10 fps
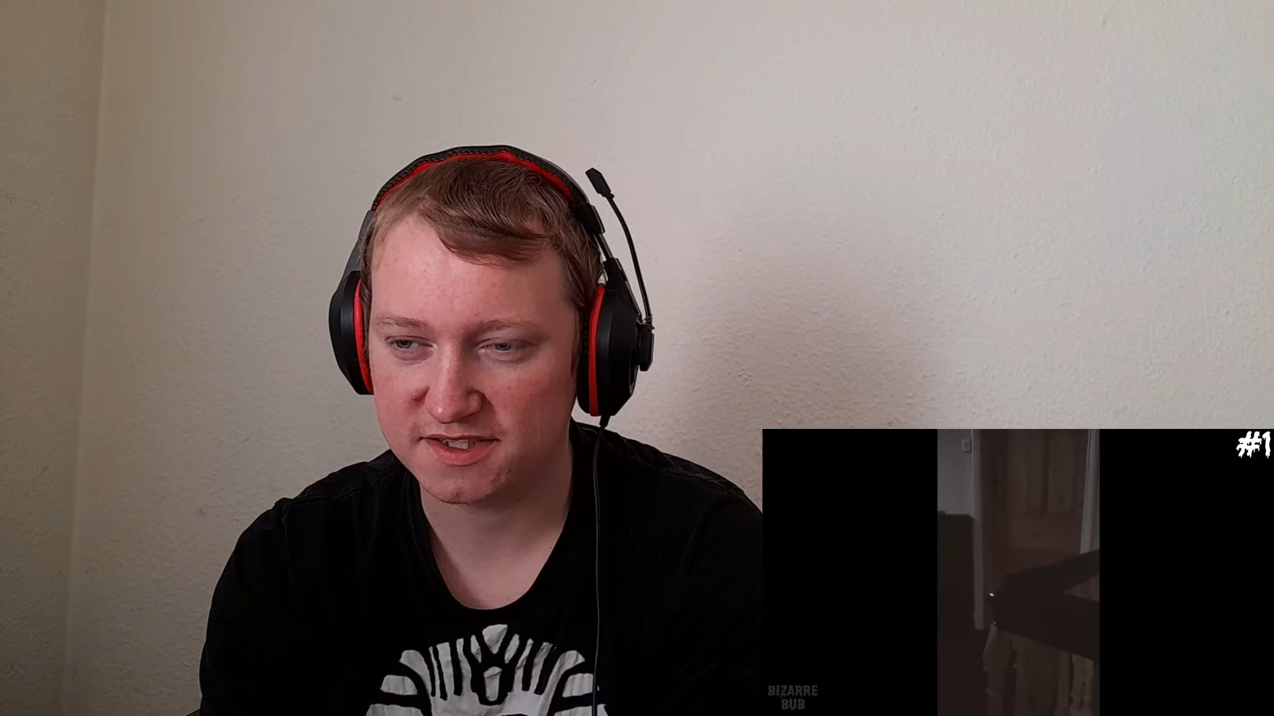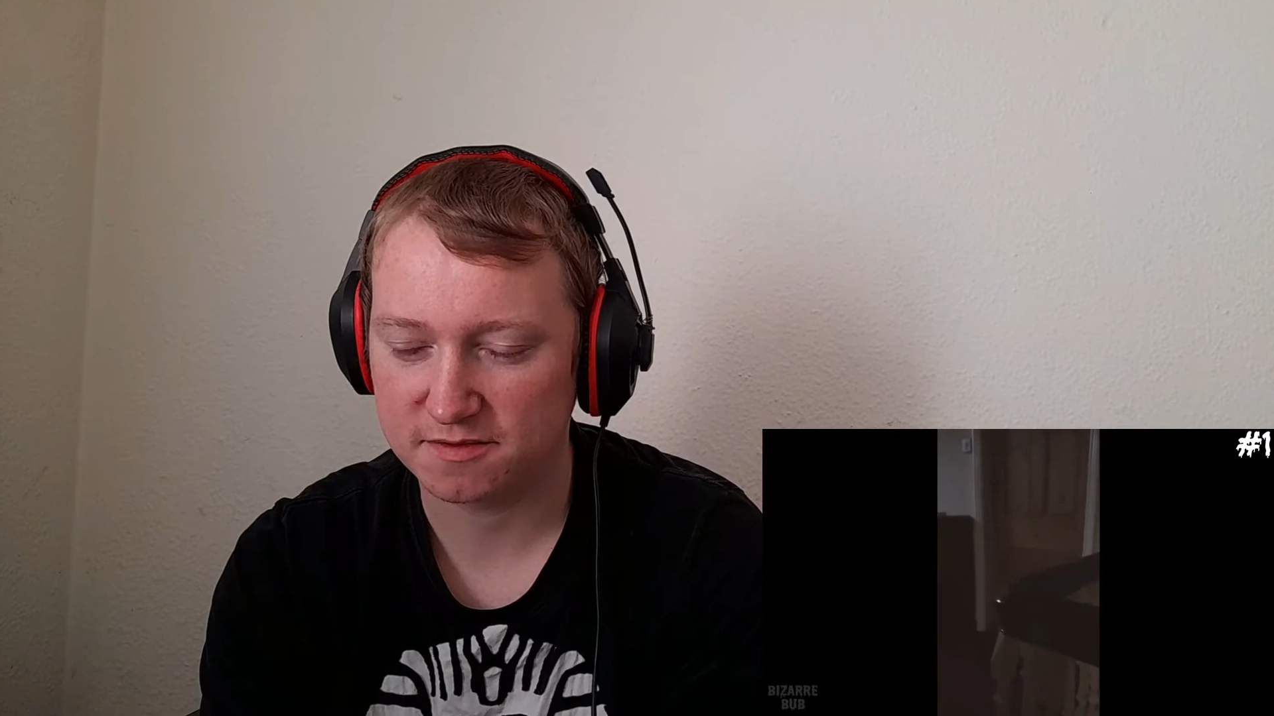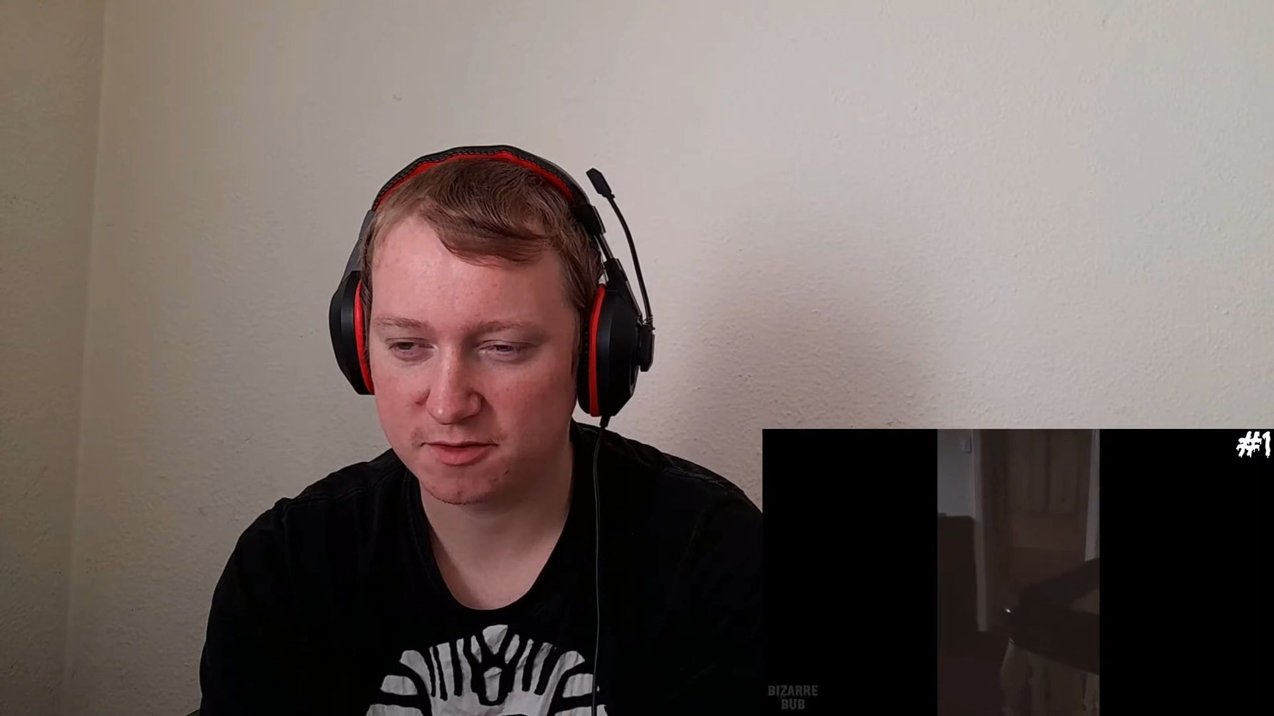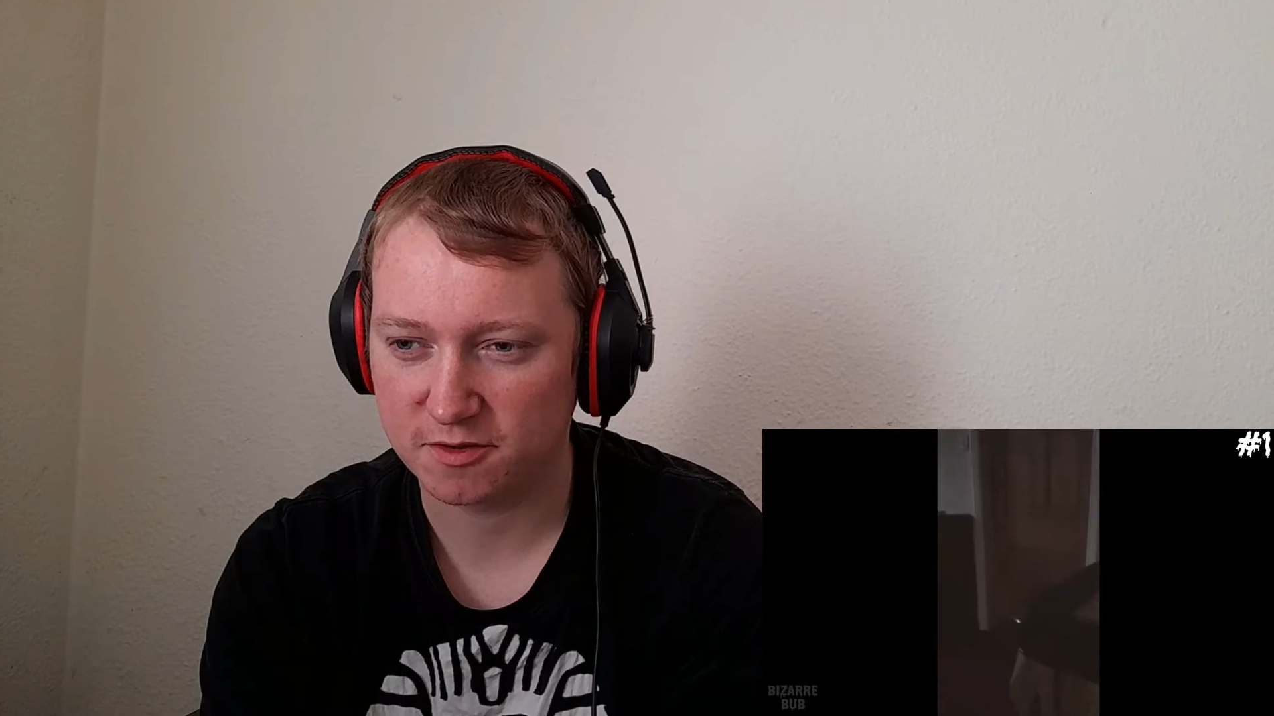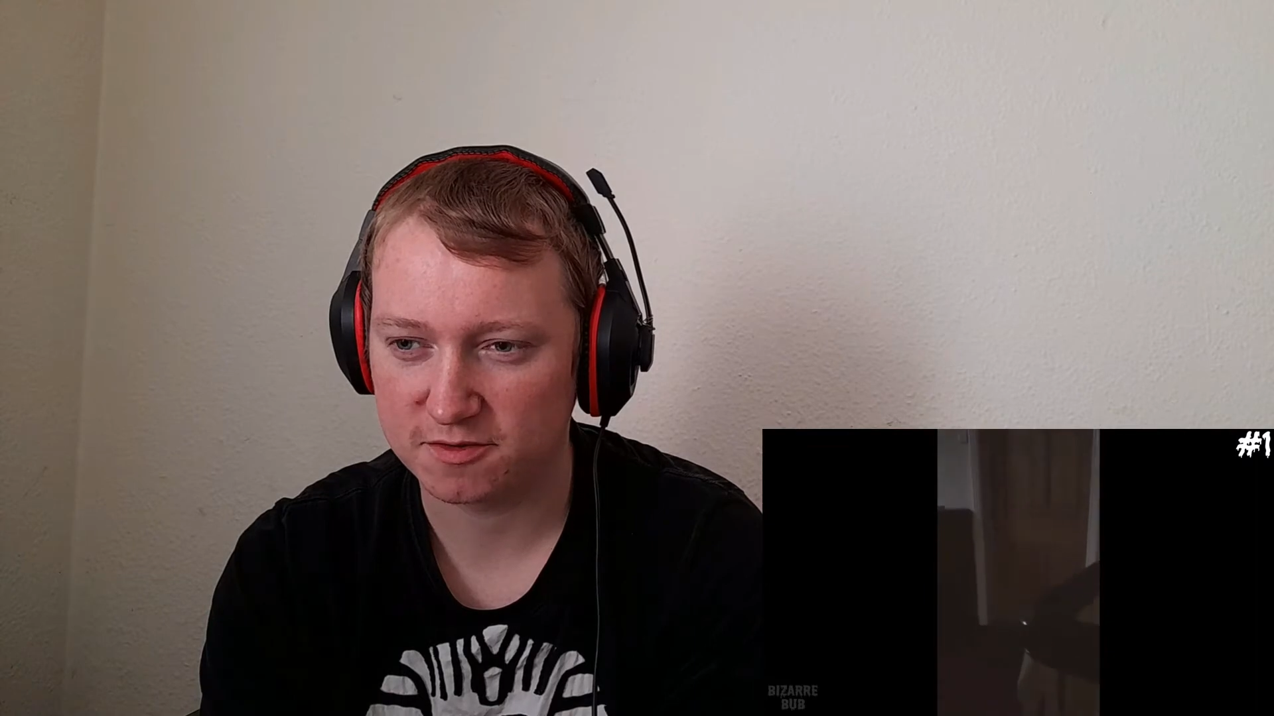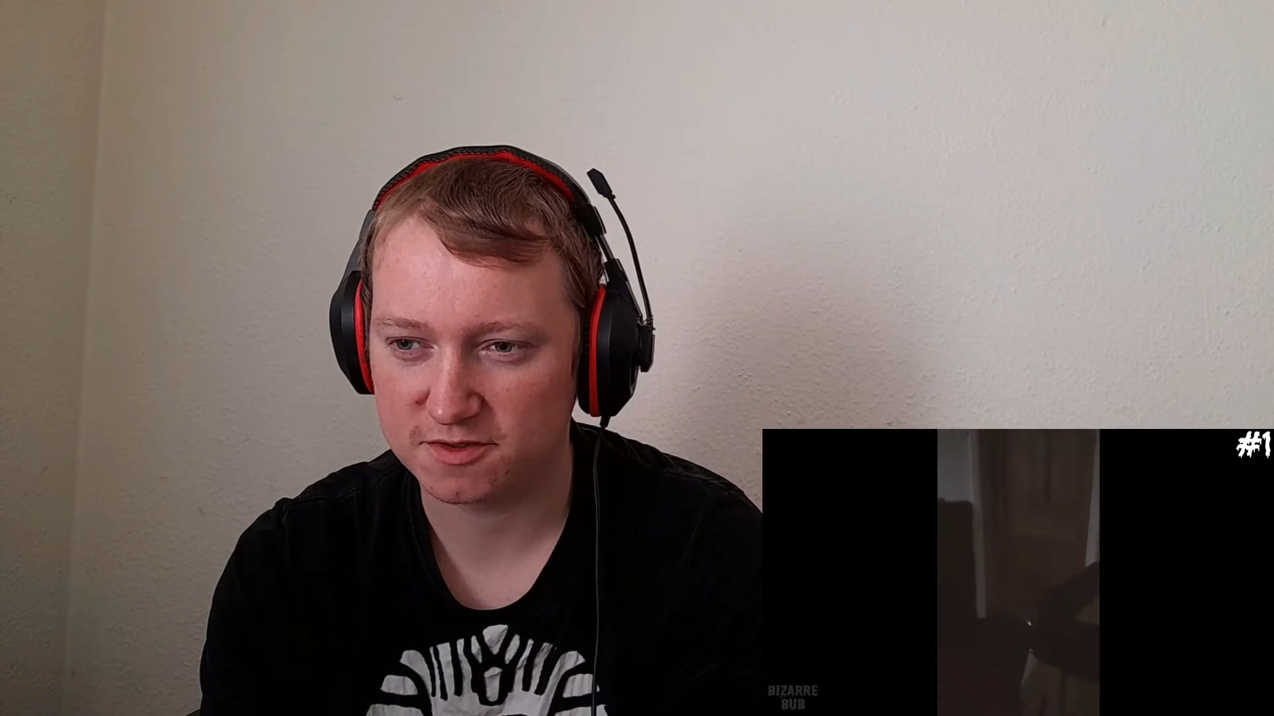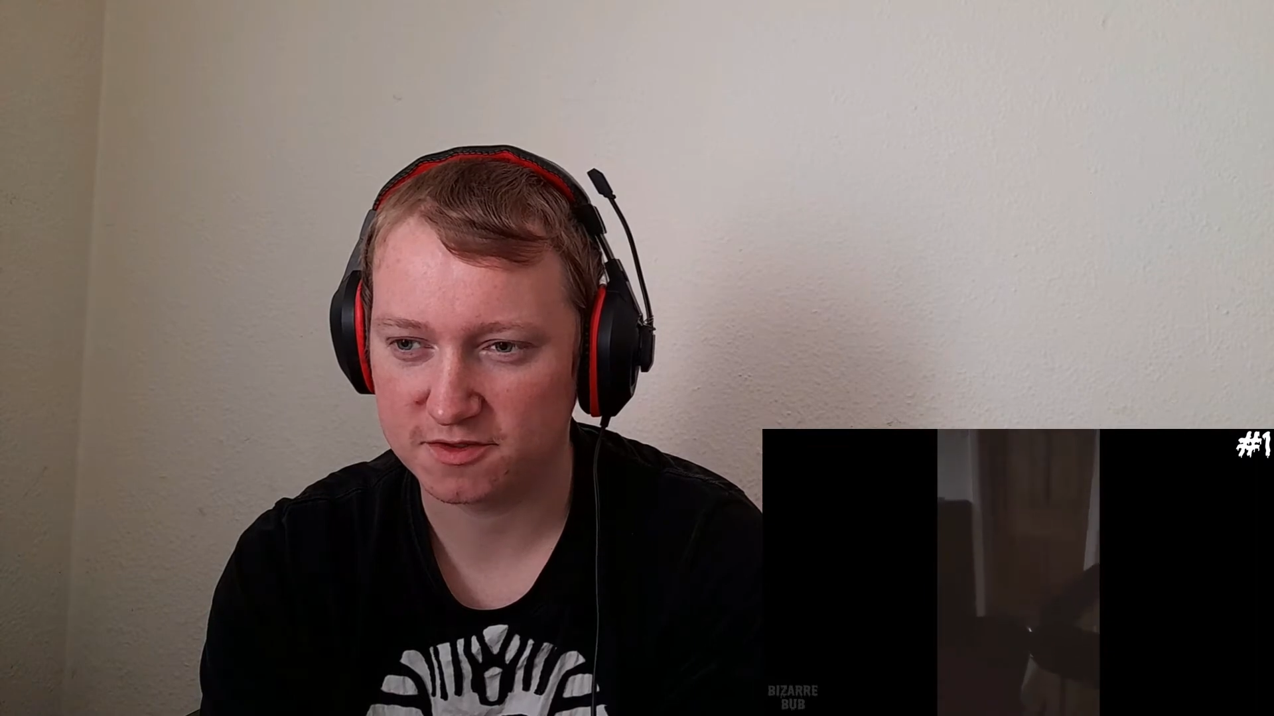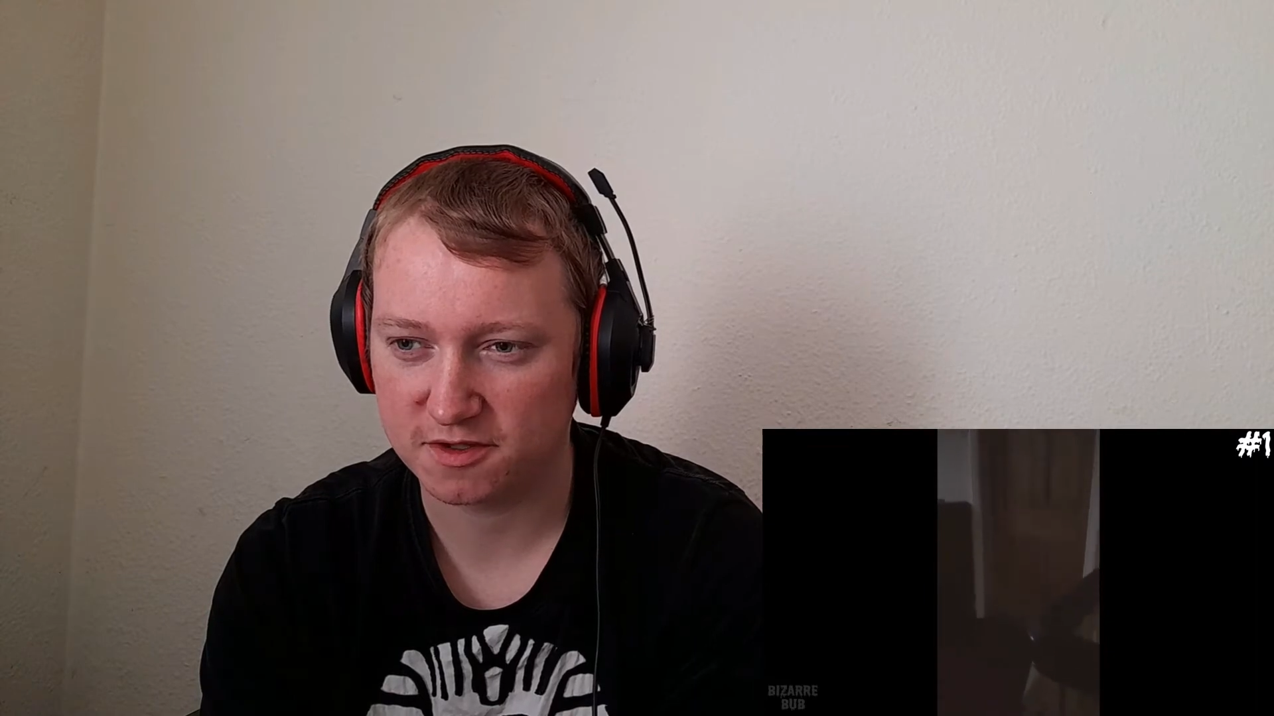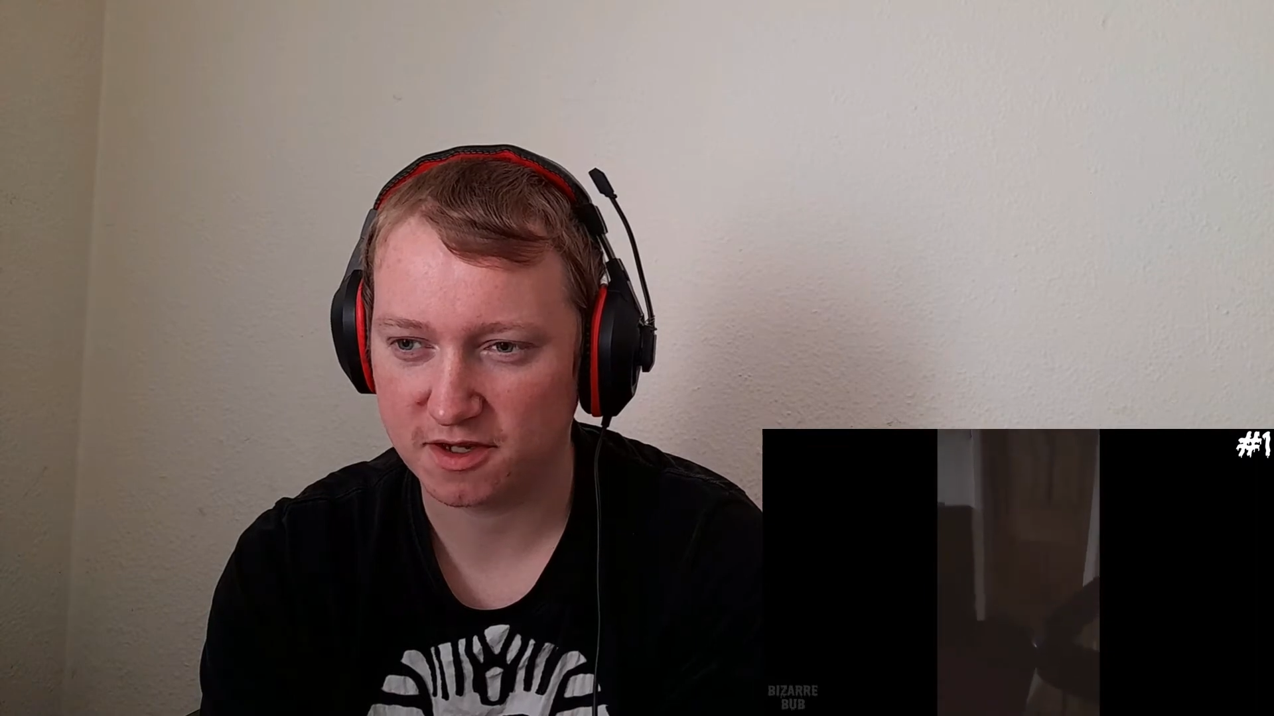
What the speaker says: some ghosts or